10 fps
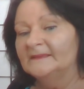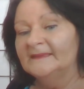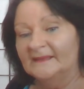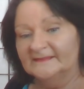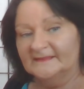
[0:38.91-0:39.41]

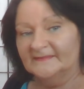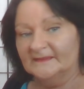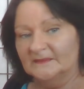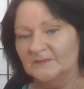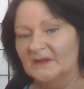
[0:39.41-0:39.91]
Cancer
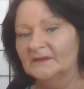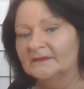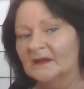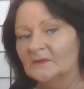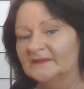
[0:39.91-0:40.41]
theme
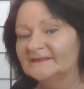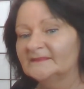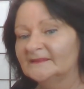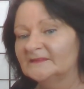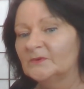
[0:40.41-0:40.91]
going, so
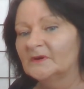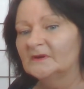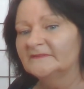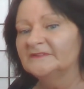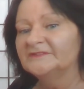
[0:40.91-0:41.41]
that's why
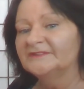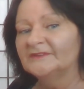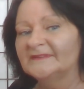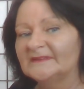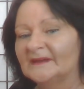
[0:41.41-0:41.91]
I've
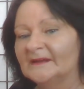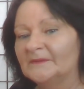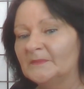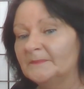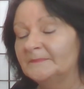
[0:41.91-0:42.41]
introduced
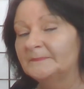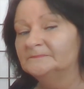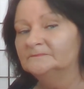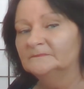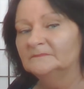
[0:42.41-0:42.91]

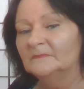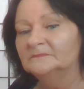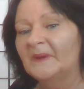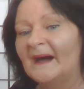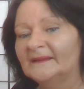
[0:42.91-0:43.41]

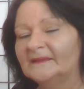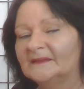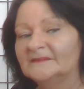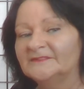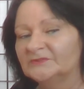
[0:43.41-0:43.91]
partly
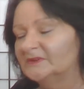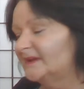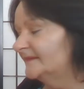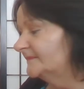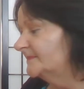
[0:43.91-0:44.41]
into it
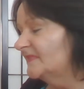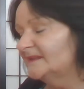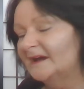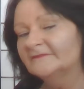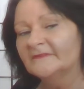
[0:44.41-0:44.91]
the
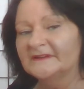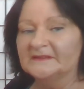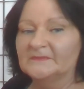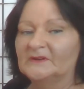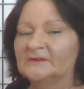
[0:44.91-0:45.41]
love
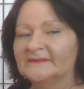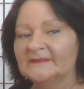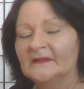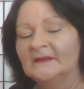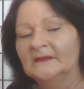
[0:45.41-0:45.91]
reading, because
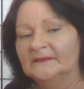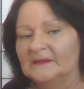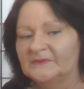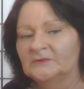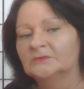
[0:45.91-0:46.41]

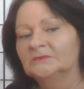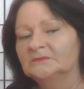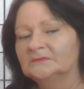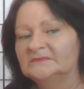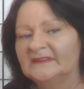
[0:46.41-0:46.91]

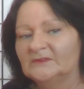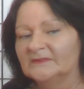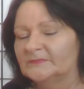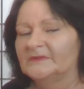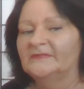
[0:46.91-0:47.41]
Capricorn
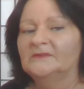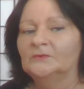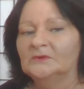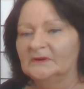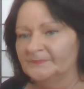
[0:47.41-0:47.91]
deals with
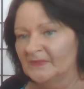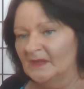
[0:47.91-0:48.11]
your